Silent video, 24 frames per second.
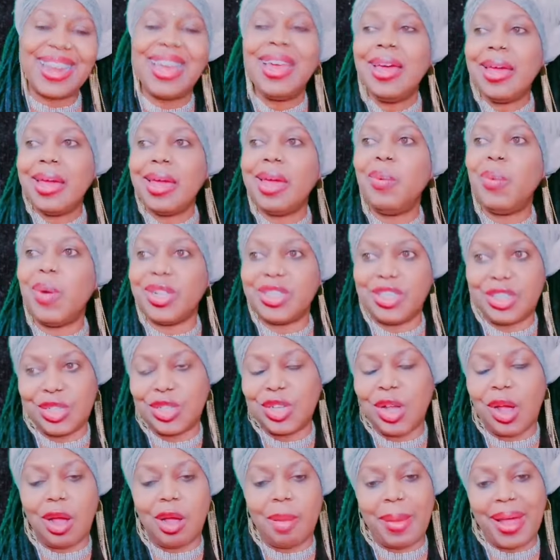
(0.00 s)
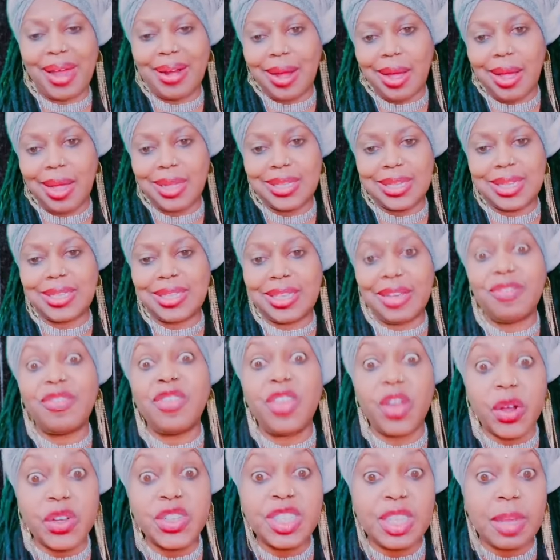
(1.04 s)
He wants to talk about us as if
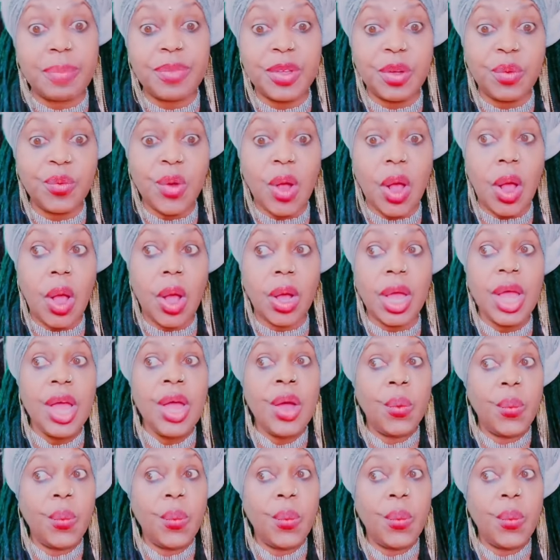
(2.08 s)
there's something wrong